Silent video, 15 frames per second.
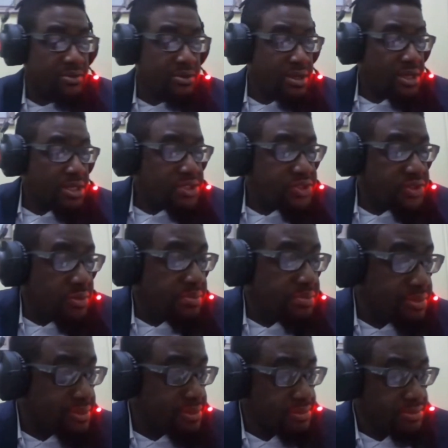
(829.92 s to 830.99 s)
I know you have
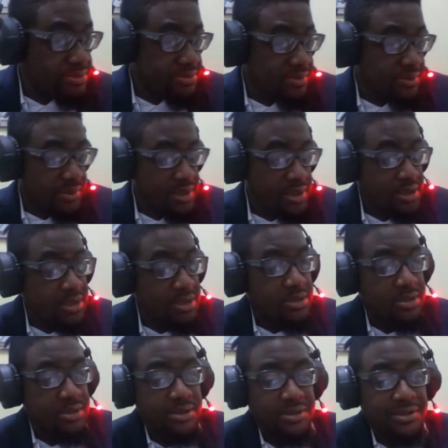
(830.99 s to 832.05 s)
your child, you
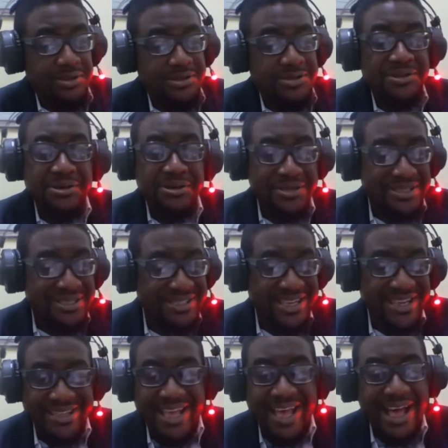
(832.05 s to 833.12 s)
have to leave soon, but
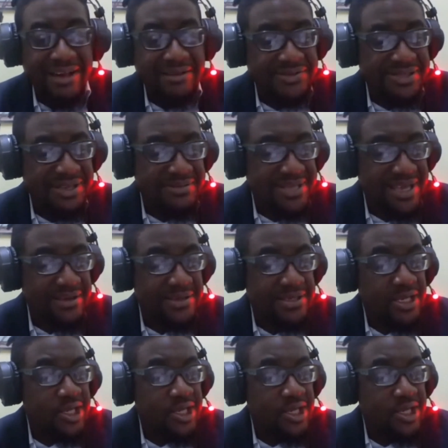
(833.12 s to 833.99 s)
tell us quickly. Something.